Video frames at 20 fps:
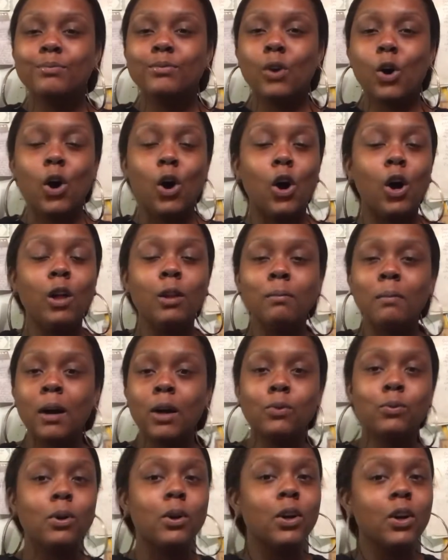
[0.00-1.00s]
All
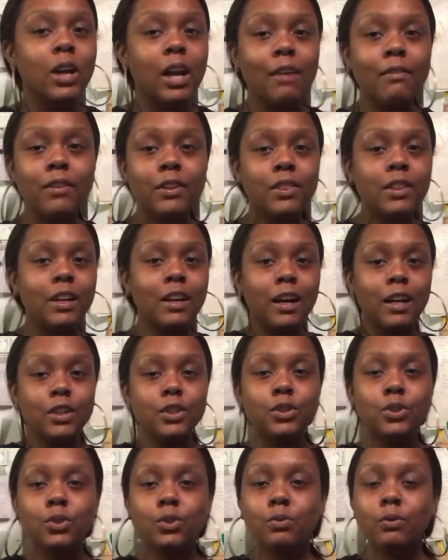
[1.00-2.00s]
my work, everything I
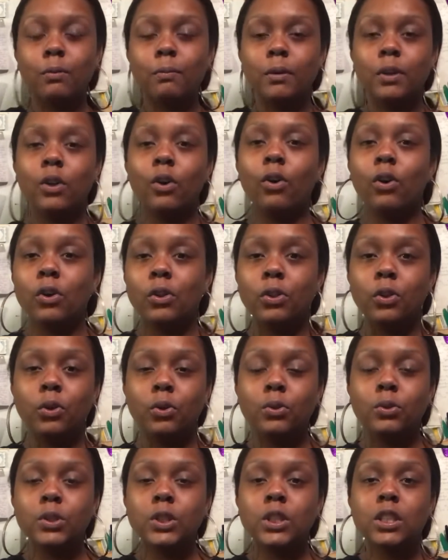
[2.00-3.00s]
do will be on
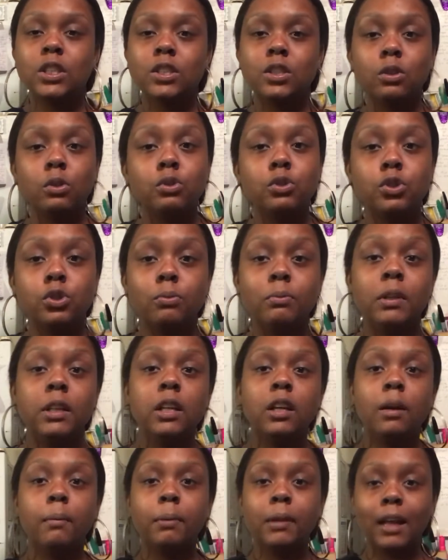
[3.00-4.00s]
those social
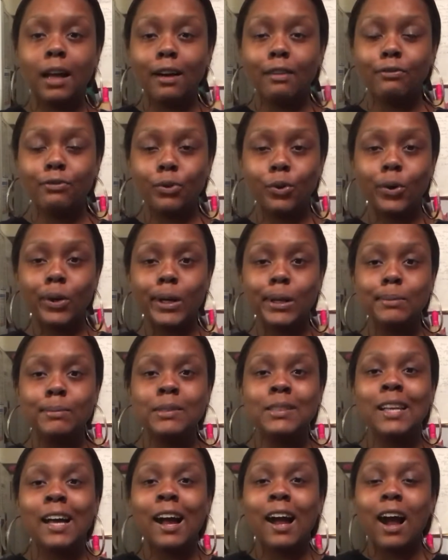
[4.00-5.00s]
media
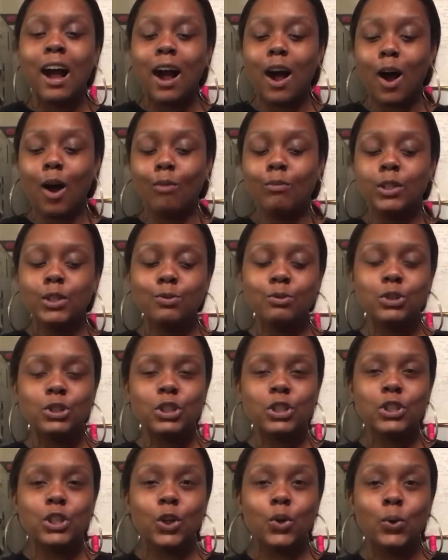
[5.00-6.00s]
platforms. This was
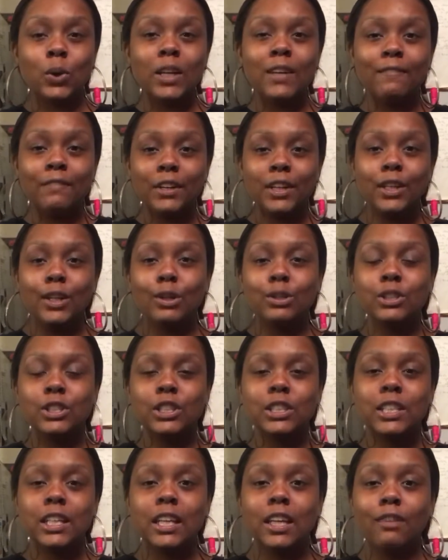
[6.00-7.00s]
just a quick video
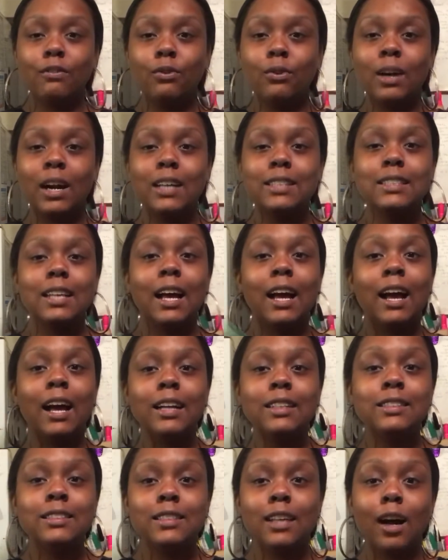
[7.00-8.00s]
just to give you guys a
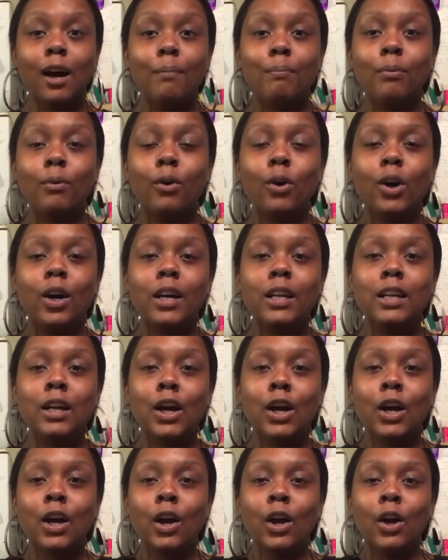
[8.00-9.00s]
heads up on
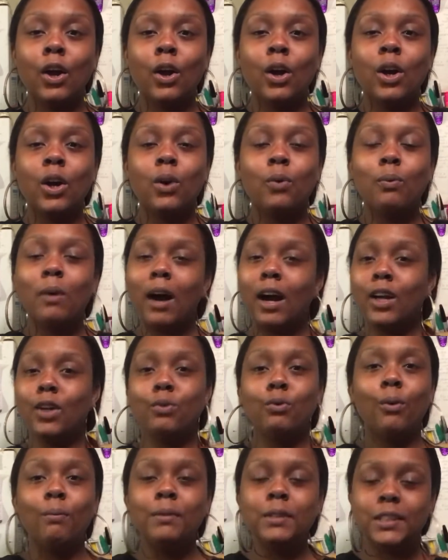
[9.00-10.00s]
why you
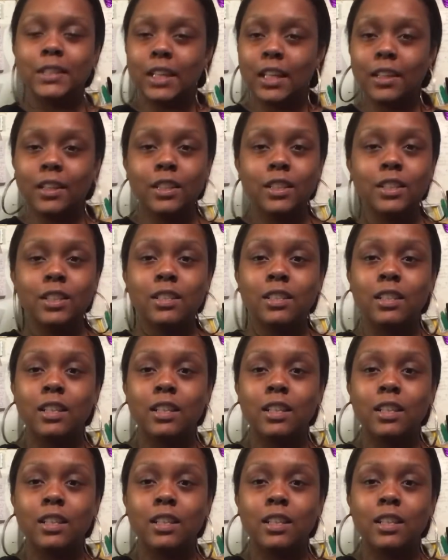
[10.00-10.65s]
won't be seeing the